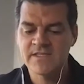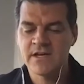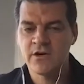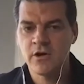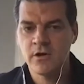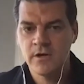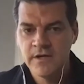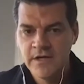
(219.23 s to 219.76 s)
There
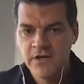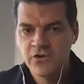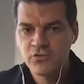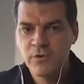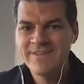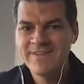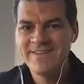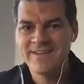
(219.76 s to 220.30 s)
are
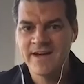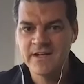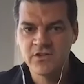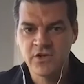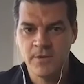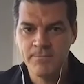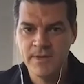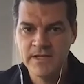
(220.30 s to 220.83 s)
29
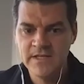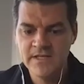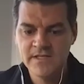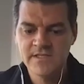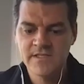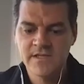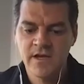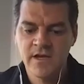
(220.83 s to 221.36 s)

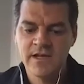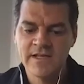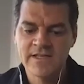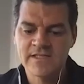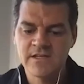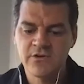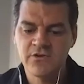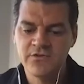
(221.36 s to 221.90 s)
companies
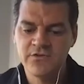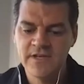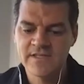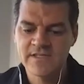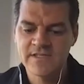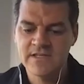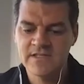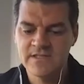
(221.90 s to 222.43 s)
listed on
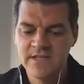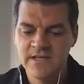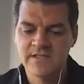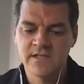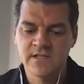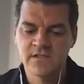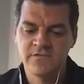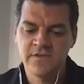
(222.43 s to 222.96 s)
TSX,
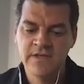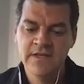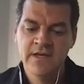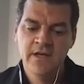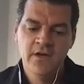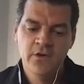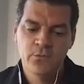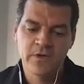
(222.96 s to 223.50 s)
TSXV
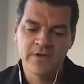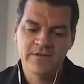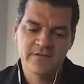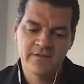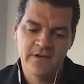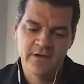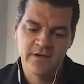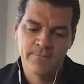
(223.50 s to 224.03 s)
with
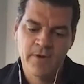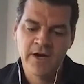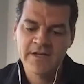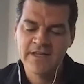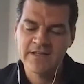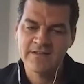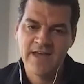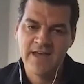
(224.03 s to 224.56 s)
a
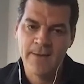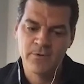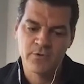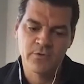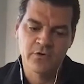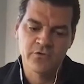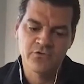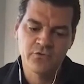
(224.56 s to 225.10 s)
market cap
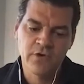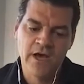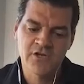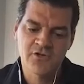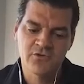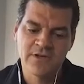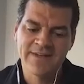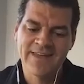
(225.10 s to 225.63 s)
around
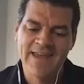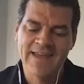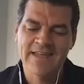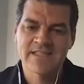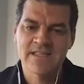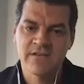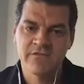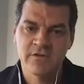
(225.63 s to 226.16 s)

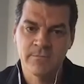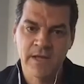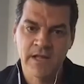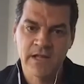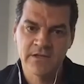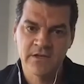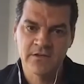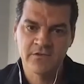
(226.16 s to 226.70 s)
$287
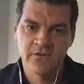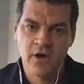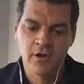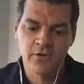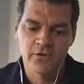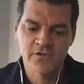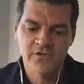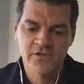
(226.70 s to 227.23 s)
billion.
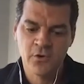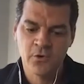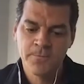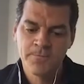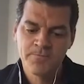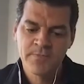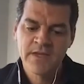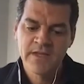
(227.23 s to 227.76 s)
So
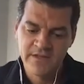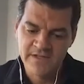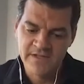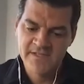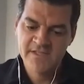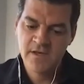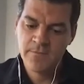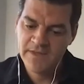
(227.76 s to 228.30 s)
this
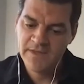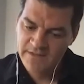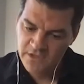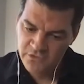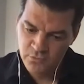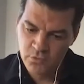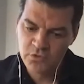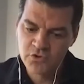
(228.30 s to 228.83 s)
is something
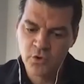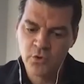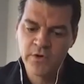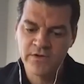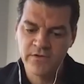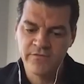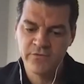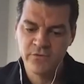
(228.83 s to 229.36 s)
that will grow
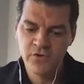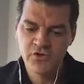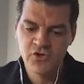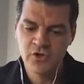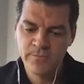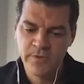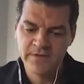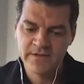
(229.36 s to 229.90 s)
in the
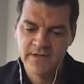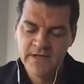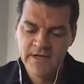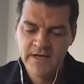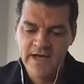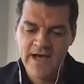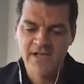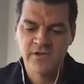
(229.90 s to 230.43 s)
future, but
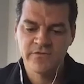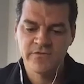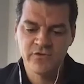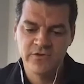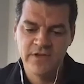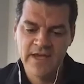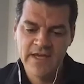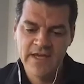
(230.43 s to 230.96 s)
as of
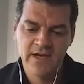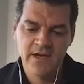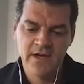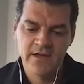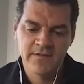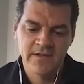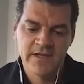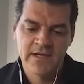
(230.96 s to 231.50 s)
today,
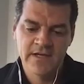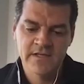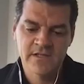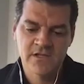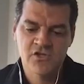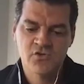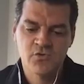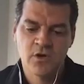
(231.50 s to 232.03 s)
it is
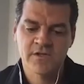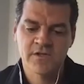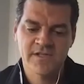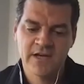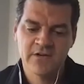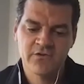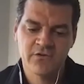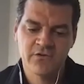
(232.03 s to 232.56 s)
a strong
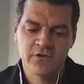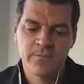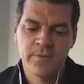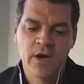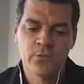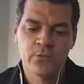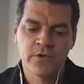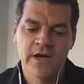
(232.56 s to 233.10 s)
sector. The
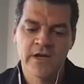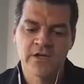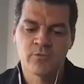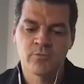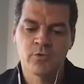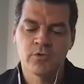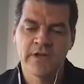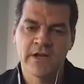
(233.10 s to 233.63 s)
power and
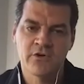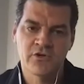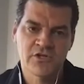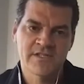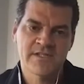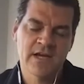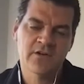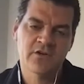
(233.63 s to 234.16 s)
renewable energy
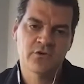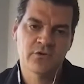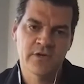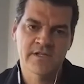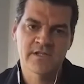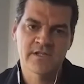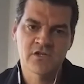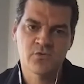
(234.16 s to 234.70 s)
sector
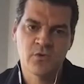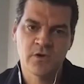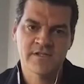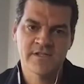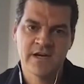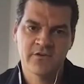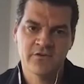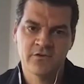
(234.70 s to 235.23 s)
is a strong
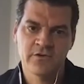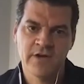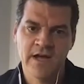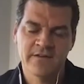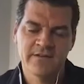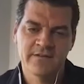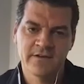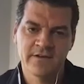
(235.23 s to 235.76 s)
sector
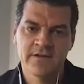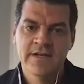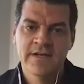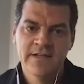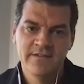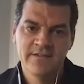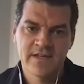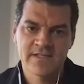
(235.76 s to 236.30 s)
at
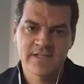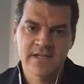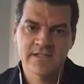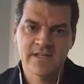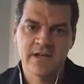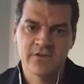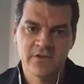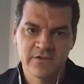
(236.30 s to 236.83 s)
TSX
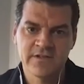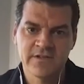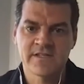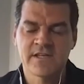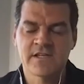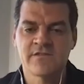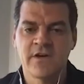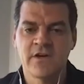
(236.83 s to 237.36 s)
and the
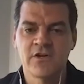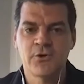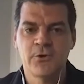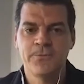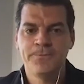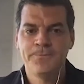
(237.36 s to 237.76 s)
TSX Venture.